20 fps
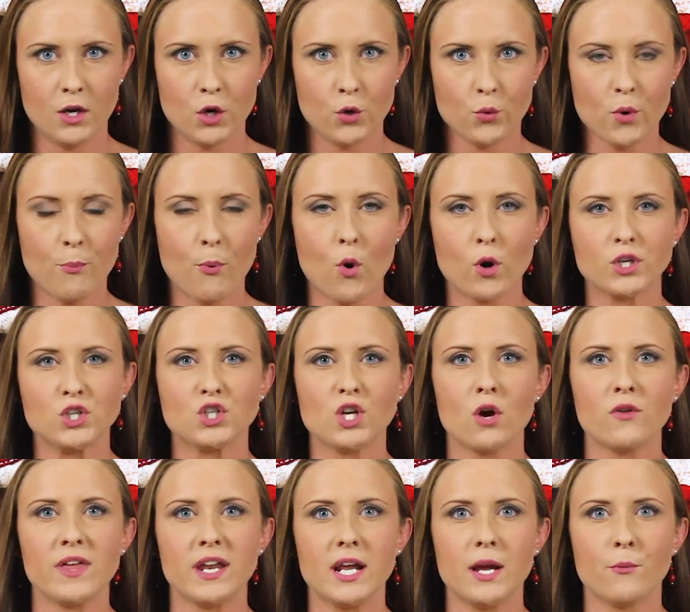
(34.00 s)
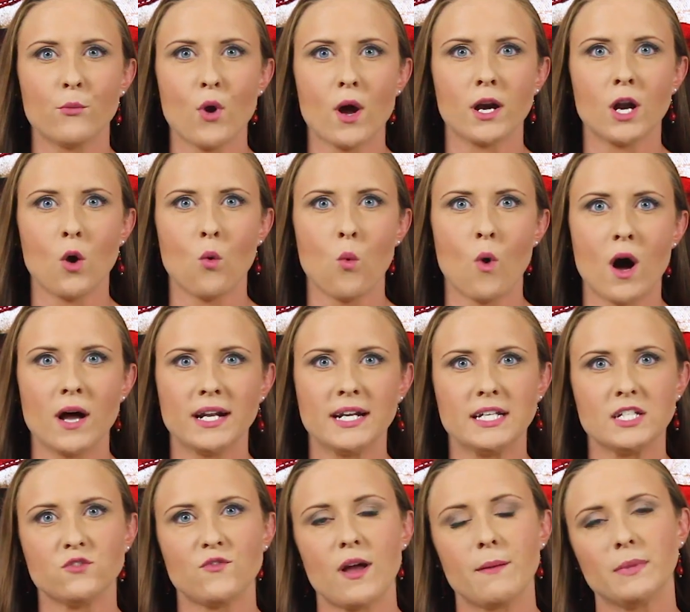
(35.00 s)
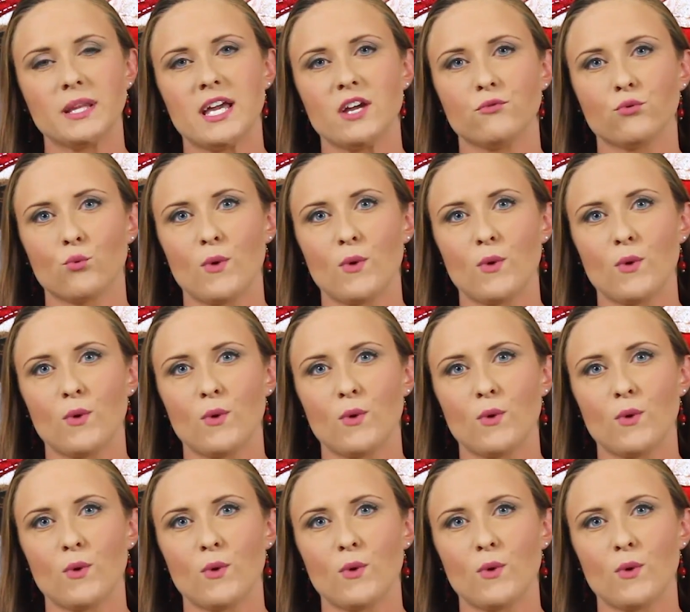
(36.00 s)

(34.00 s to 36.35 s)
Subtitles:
Reports show that Imran Awan and his family have